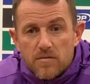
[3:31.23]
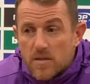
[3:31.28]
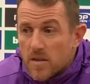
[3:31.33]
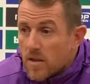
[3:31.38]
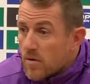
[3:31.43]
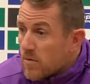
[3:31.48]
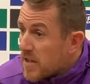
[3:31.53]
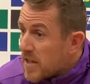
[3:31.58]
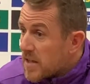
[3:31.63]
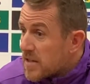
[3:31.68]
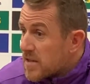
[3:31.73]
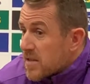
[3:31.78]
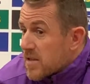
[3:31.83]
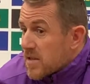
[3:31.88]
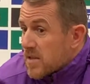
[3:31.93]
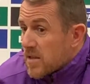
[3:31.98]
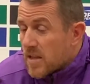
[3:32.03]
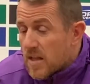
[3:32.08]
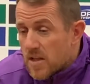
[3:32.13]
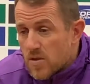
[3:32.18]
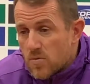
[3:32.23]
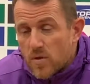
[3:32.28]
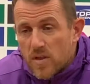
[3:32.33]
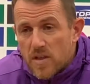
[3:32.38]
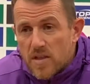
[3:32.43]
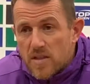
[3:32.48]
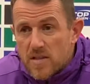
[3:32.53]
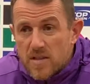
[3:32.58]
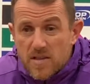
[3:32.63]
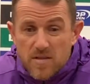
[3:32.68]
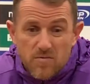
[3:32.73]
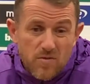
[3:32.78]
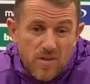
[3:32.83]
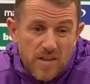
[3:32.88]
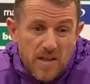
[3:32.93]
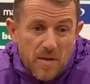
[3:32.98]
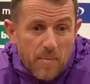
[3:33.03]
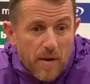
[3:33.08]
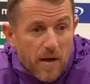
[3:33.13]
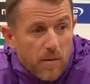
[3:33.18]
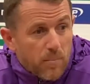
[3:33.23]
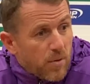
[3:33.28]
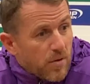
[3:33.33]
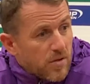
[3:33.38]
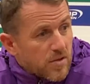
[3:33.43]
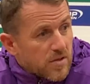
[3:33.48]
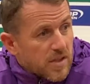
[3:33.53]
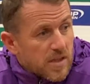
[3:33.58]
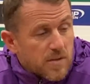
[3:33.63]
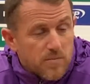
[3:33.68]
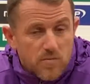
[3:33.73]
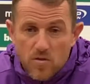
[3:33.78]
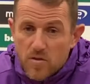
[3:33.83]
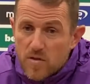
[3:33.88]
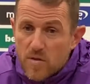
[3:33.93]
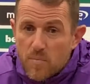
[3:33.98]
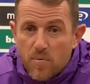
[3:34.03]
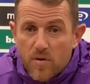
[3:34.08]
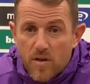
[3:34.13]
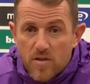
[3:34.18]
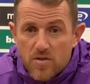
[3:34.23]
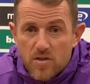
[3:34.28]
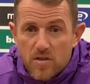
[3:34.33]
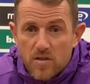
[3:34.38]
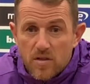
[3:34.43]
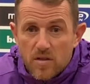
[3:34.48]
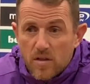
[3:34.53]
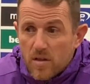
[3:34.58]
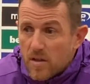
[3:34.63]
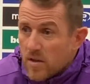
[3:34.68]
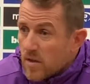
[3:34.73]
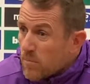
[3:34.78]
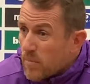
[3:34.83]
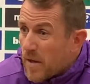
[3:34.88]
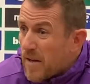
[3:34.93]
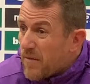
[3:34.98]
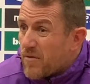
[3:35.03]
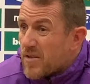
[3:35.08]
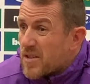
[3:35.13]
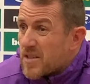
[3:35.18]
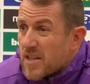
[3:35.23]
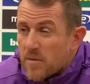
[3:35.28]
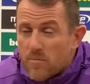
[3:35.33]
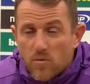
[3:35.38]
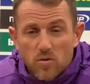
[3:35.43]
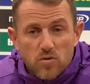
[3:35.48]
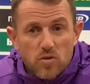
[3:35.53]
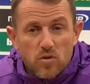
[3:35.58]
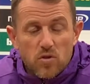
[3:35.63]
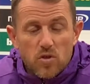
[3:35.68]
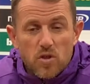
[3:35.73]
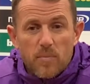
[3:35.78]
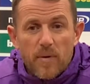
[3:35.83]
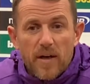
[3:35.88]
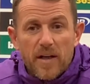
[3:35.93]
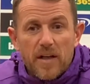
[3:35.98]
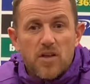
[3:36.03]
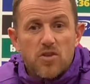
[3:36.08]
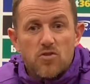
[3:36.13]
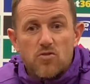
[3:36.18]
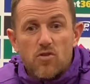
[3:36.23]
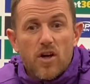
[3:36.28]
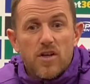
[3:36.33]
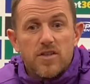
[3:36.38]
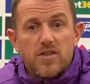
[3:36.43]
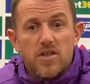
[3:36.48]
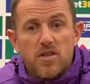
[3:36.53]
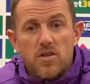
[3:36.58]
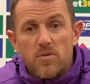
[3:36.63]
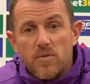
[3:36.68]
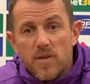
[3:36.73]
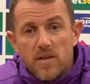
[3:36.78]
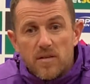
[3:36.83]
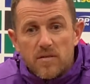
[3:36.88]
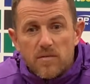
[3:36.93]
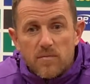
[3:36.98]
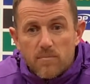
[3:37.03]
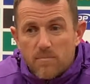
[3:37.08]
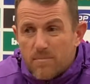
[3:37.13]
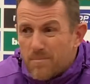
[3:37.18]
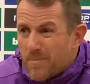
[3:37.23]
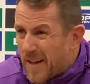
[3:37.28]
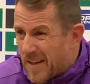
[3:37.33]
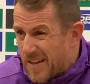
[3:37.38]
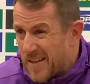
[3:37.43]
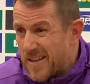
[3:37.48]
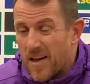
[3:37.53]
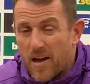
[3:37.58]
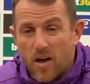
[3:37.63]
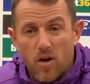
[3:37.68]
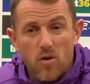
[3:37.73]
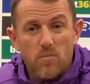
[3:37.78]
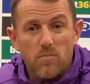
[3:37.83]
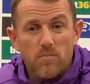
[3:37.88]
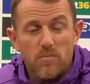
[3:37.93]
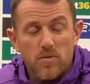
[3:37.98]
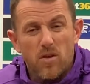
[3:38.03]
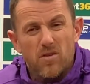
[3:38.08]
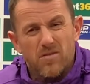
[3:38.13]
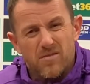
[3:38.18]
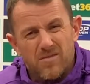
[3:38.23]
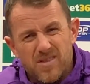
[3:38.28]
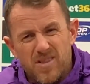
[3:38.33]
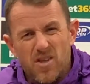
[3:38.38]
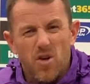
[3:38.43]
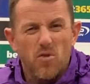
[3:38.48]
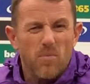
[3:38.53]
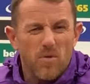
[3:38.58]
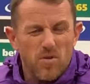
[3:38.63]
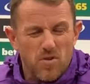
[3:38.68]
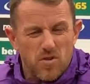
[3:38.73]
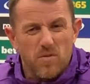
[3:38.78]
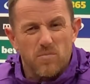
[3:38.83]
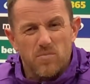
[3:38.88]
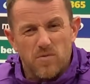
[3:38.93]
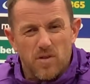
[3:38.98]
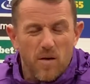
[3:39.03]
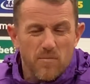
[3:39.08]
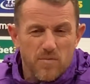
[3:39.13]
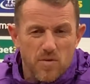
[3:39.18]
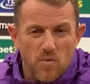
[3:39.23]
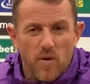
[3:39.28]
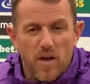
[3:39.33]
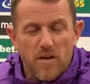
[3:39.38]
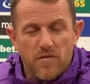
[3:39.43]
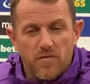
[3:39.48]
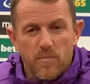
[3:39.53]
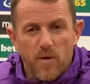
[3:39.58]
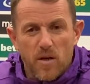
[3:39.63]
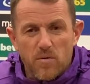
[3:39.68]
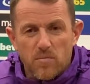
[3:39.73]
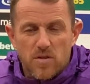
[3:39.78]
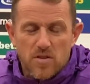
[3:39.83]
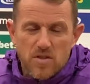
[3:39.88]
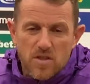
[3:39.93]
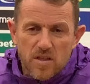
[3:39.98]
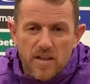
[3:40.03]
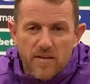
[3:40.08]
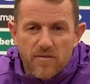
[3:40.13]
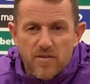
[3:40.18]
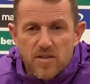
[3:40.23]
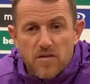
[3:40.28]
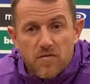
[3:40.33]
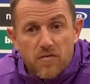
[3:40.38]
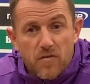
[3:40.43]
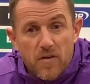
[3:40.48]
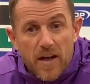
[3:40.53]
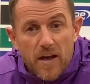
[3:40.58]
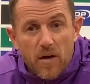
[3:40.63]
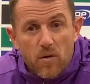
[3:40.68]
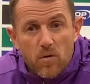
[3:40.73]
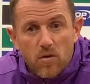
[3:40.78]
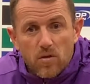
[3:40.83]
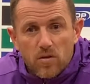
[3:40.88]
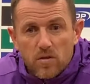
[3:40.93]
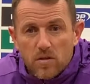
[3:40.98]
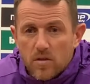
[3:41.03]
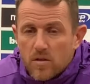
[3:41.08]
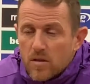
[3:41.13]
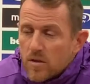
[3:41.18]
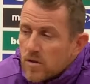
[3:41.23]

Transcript: You know, and that's and that's what it is. It's really about putting teams under pressure. Every team will talk about it and try to do it. Mainly at home, not so much sometimes away from home because you can have a different outlook.